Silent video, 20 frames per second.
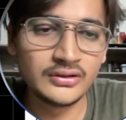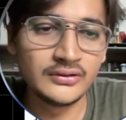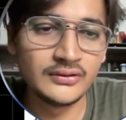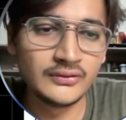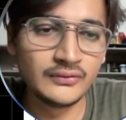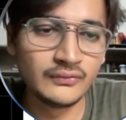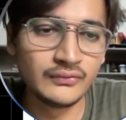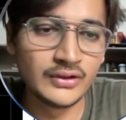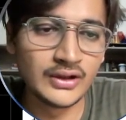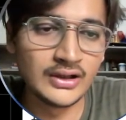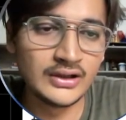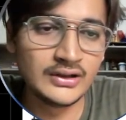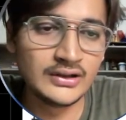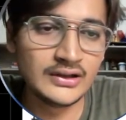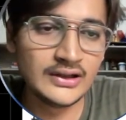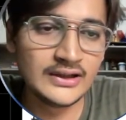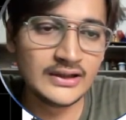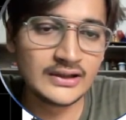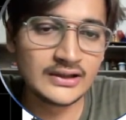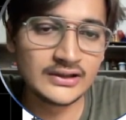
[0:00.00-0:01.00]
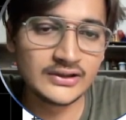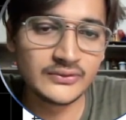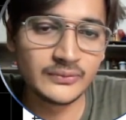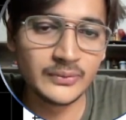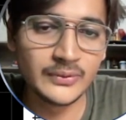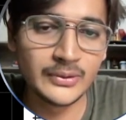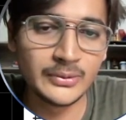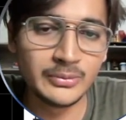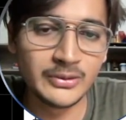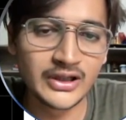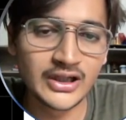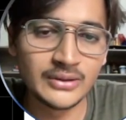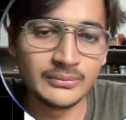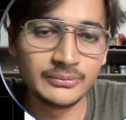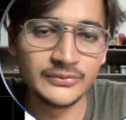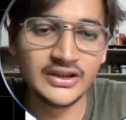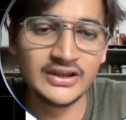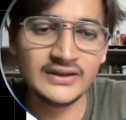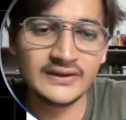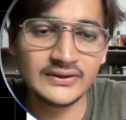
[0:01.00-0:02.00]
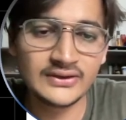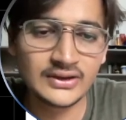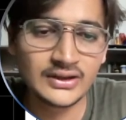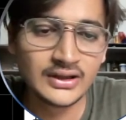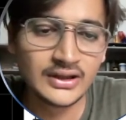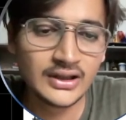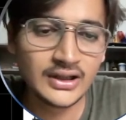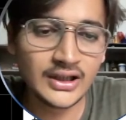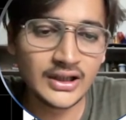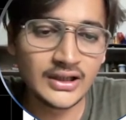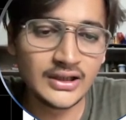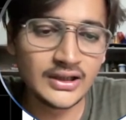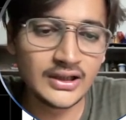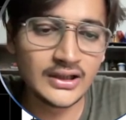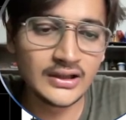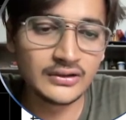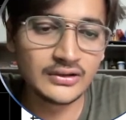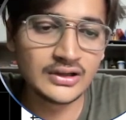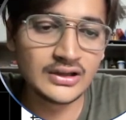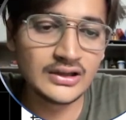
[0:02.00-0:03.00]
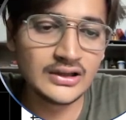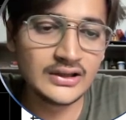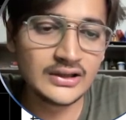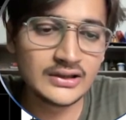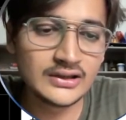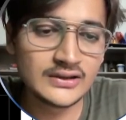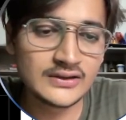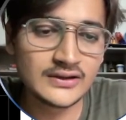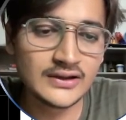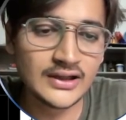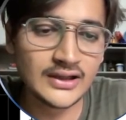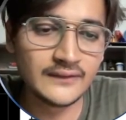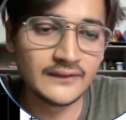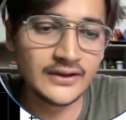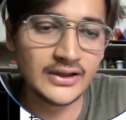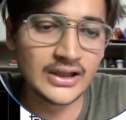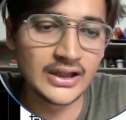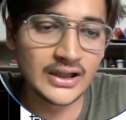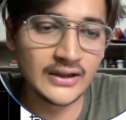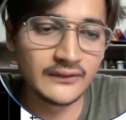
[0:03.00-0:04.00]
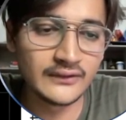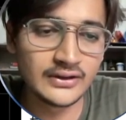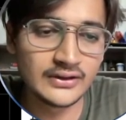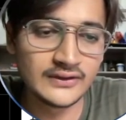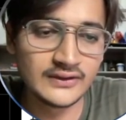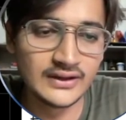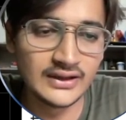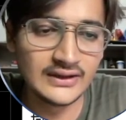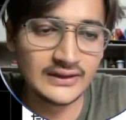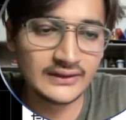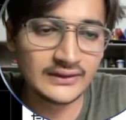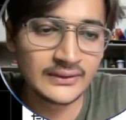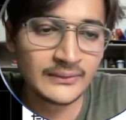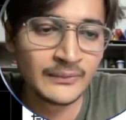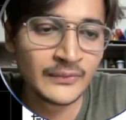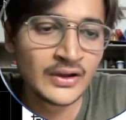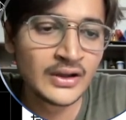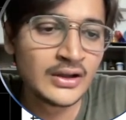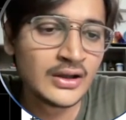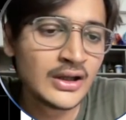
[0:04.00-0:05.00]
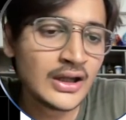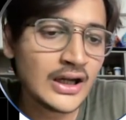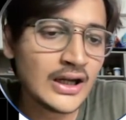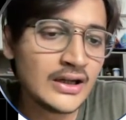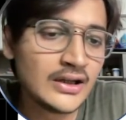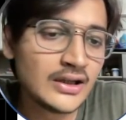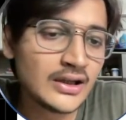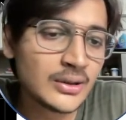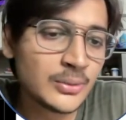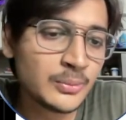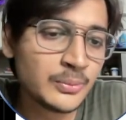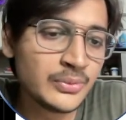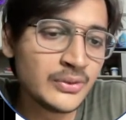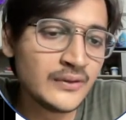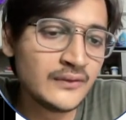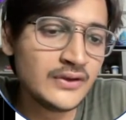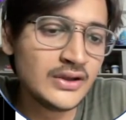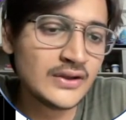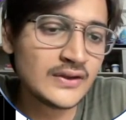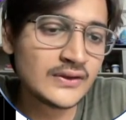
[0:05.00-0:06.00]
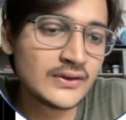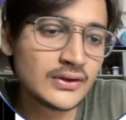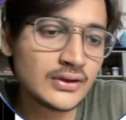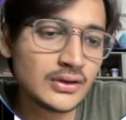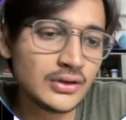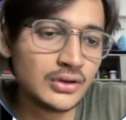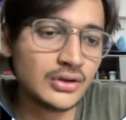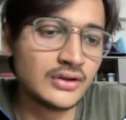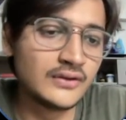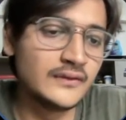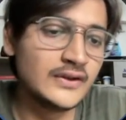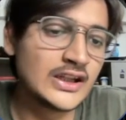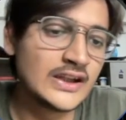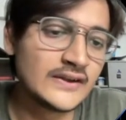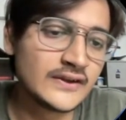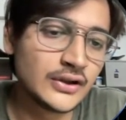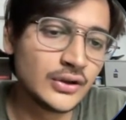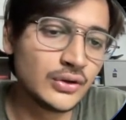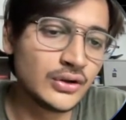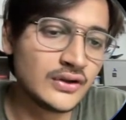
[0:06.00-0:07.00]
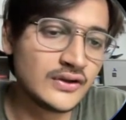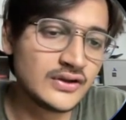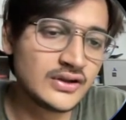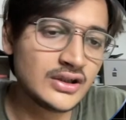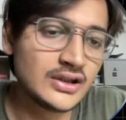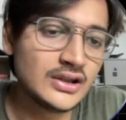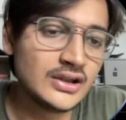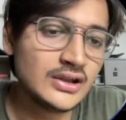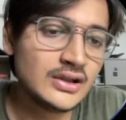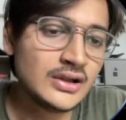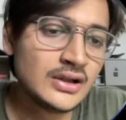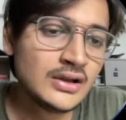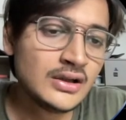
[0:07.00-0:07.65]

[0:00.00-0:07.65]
one linked list will become this, and another linked list that we have is this, and our previous, or we can say original